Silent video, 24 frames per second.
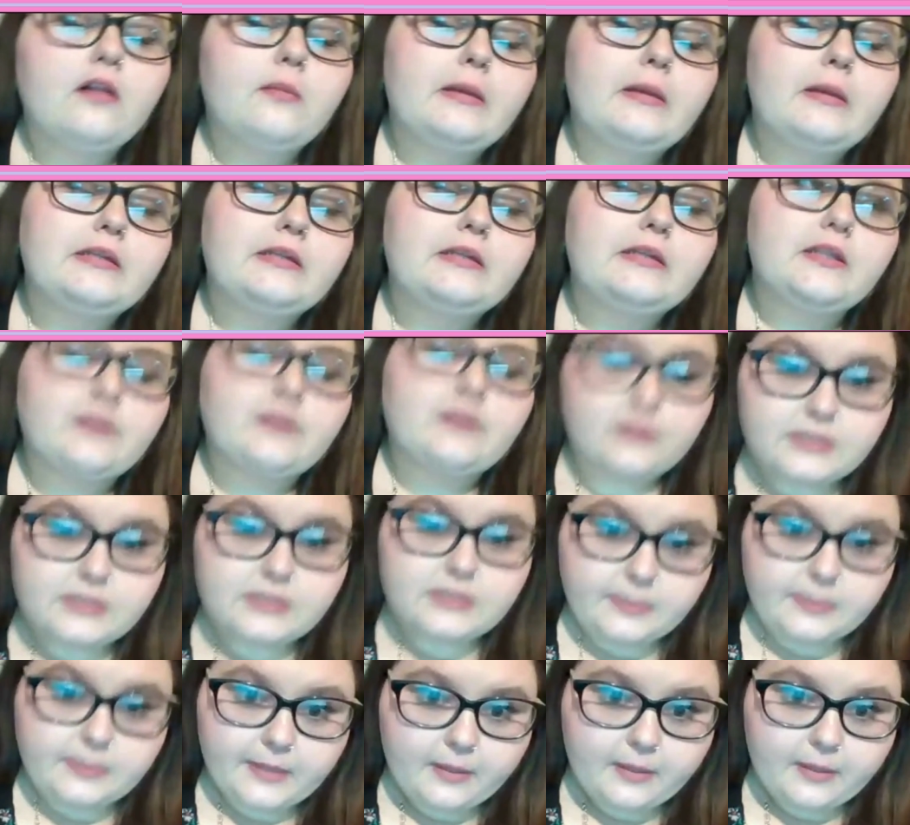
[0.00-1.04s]
are about to learn
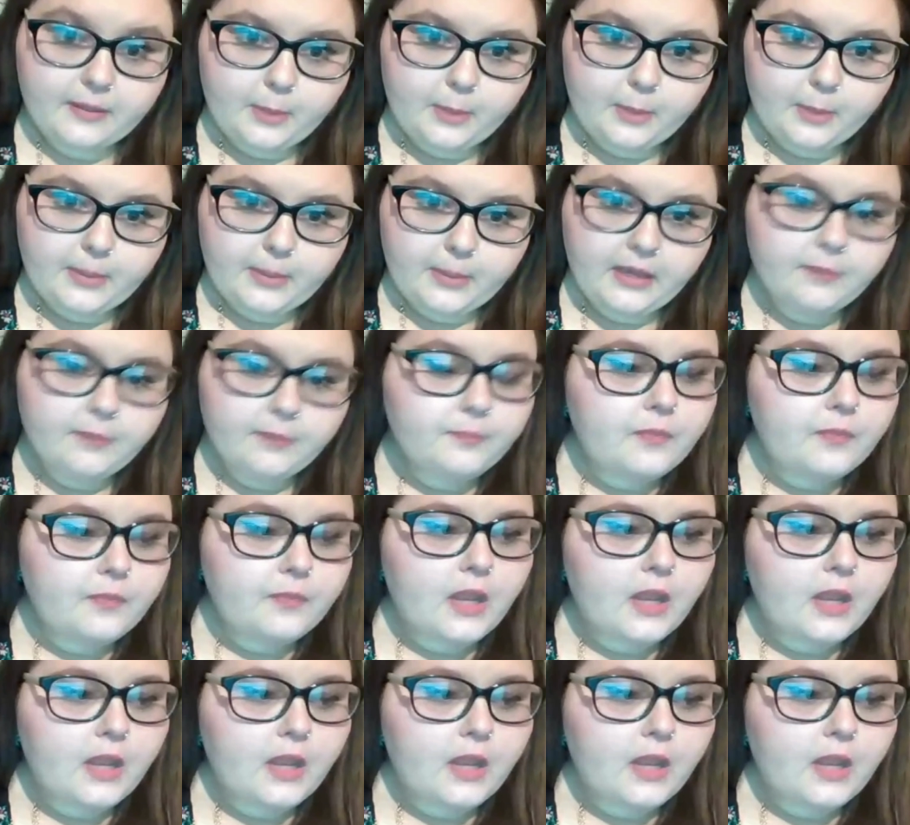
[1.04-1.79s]
something about me.